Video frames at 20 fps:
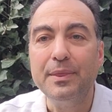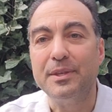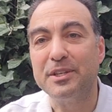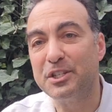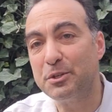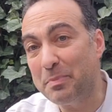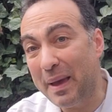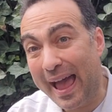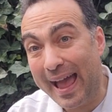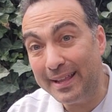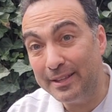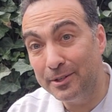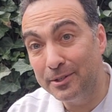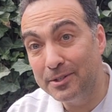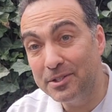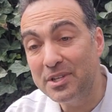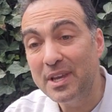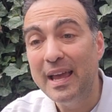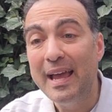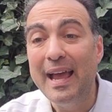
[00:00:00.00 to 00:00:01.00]
The
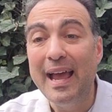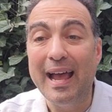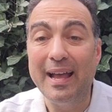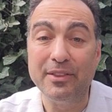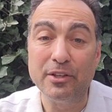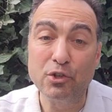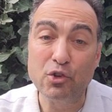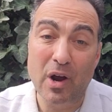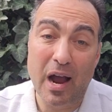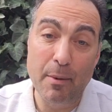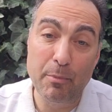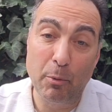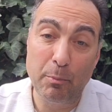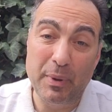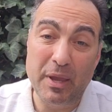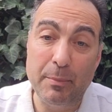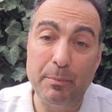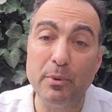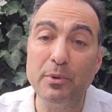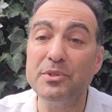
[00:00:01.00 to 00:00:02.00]
Spaniards and the tribal
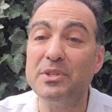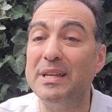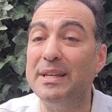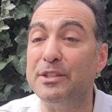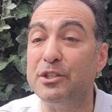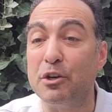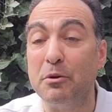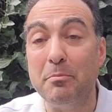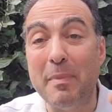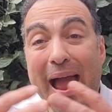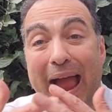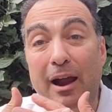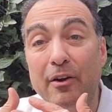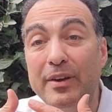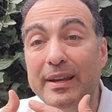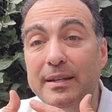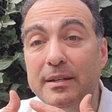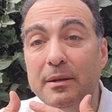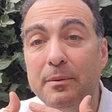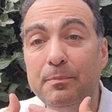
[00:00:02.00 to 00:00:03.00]
peoples
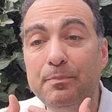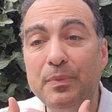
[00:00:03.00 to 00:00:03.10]
intermarried,